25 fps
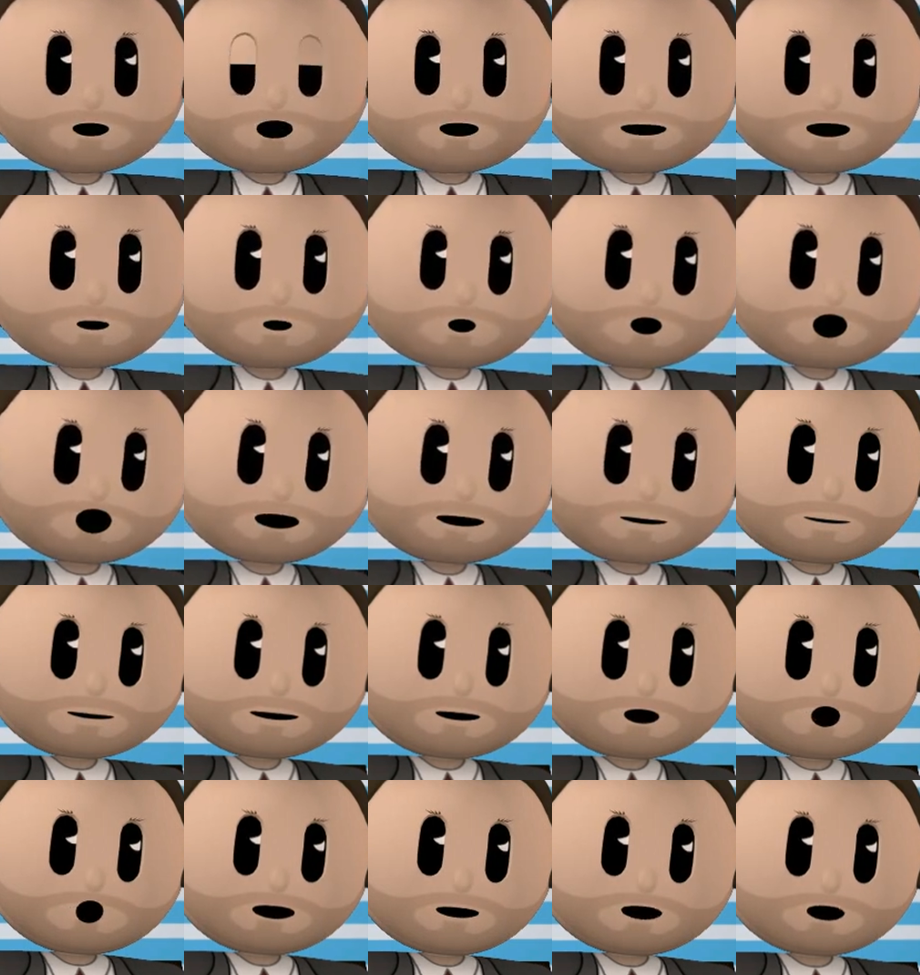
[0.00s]

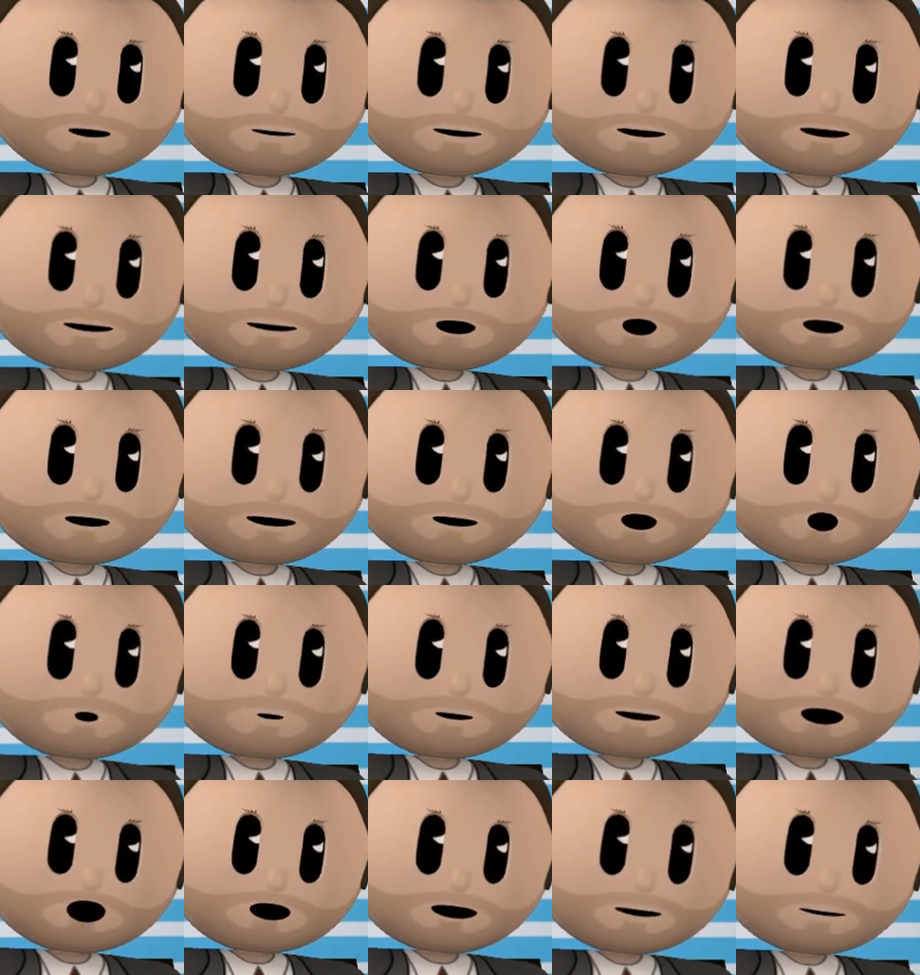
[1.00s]
otherwise known as begood
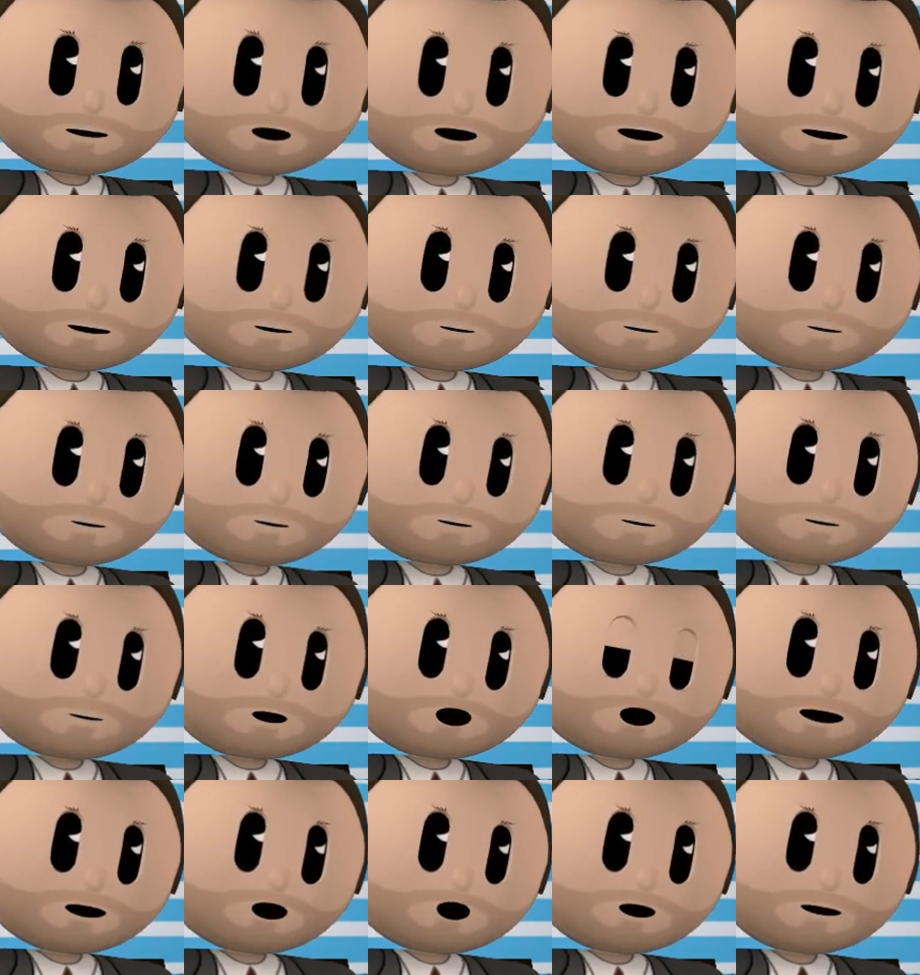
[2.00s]
4000,
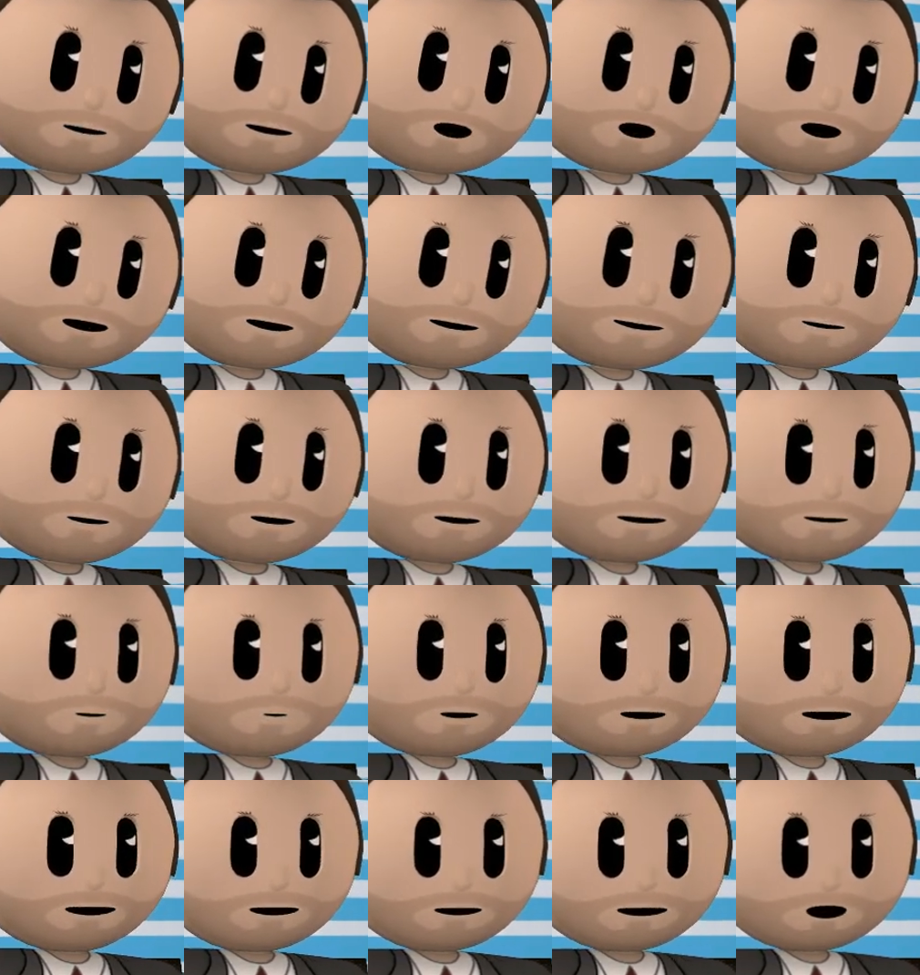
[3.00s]
and was uniquely
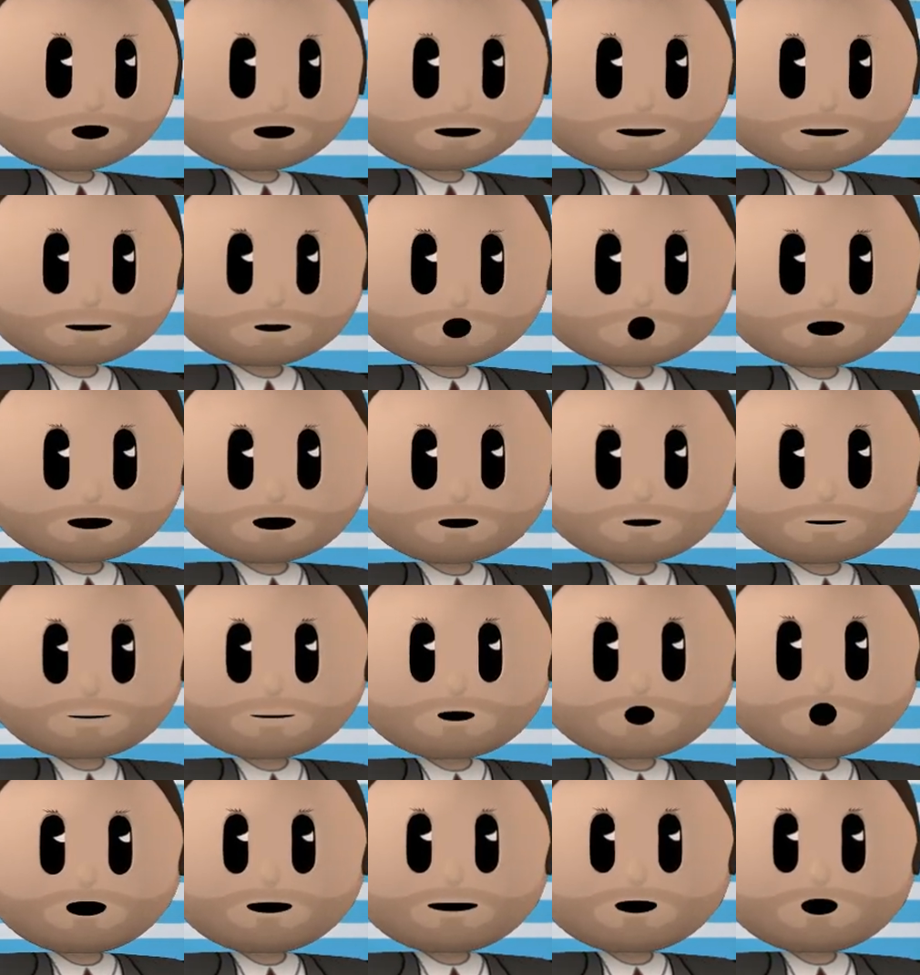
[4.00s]
created with NAWMAL
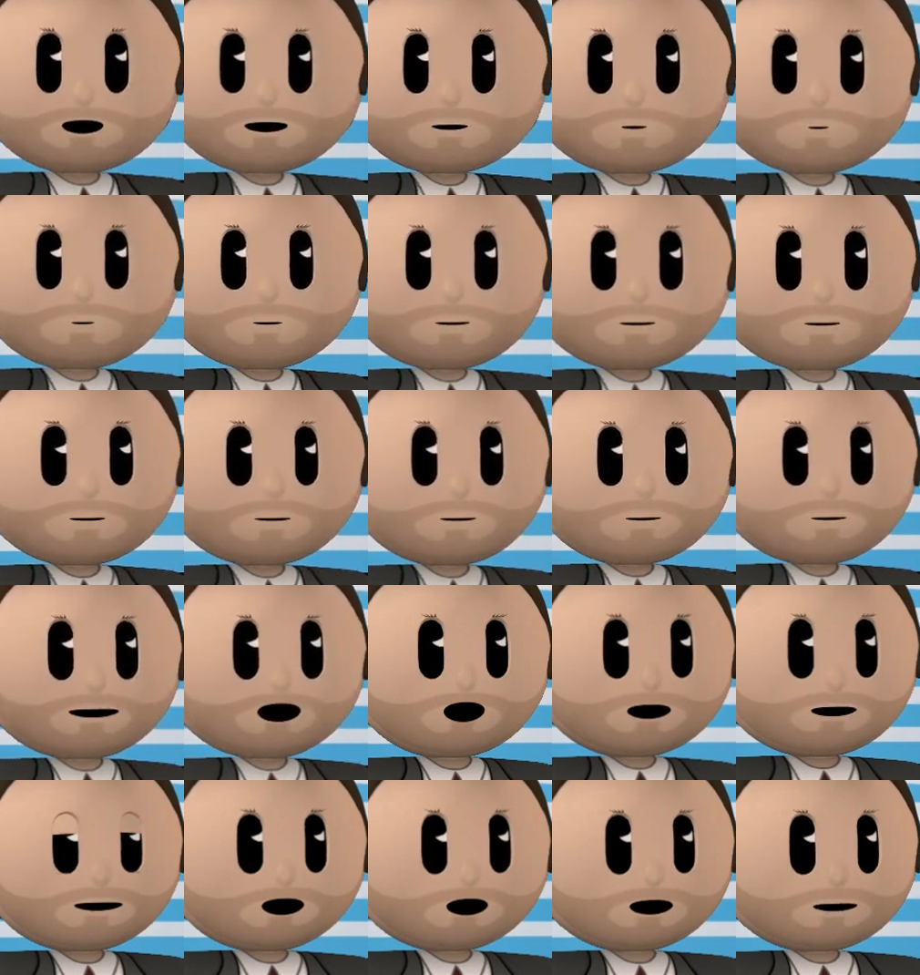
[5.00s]
software,
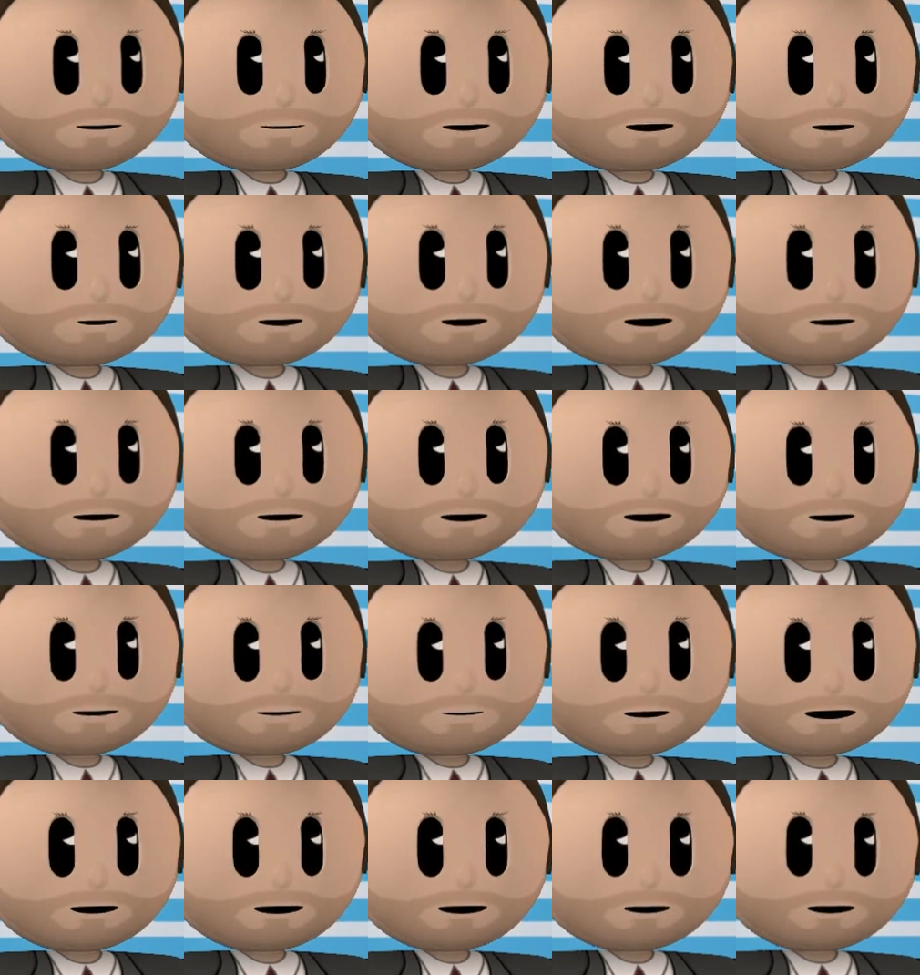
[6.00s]
by myself
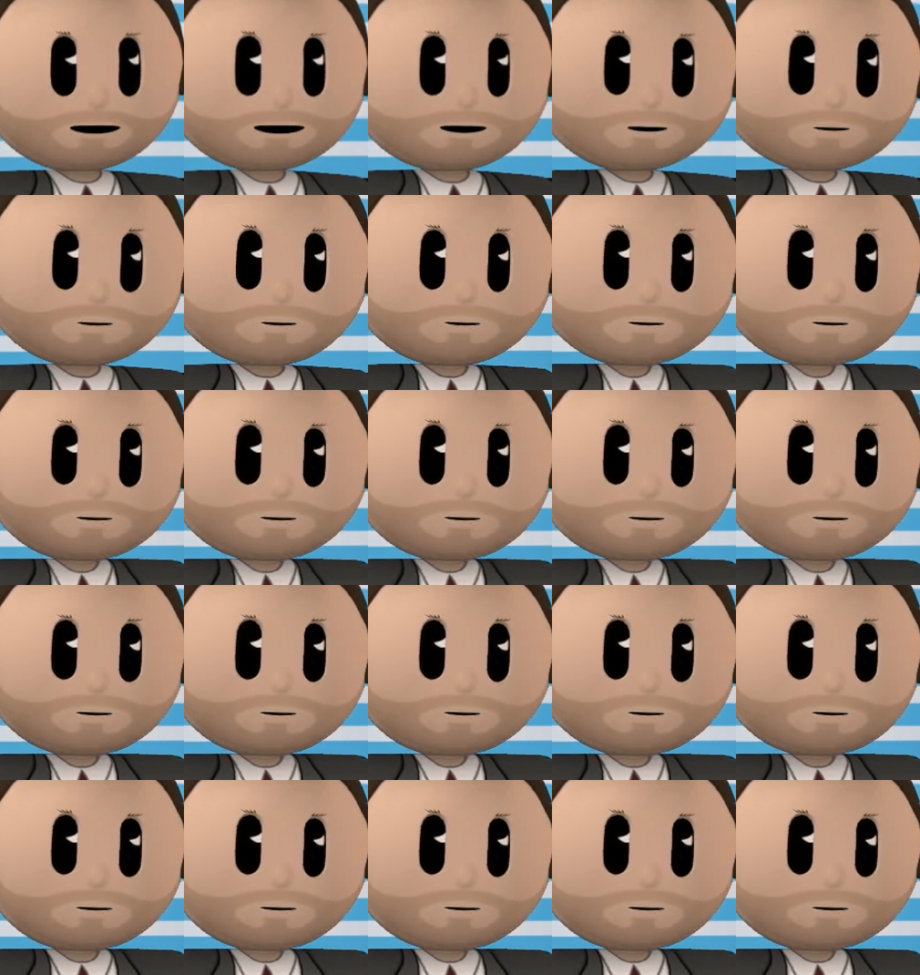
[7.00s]
James Smith.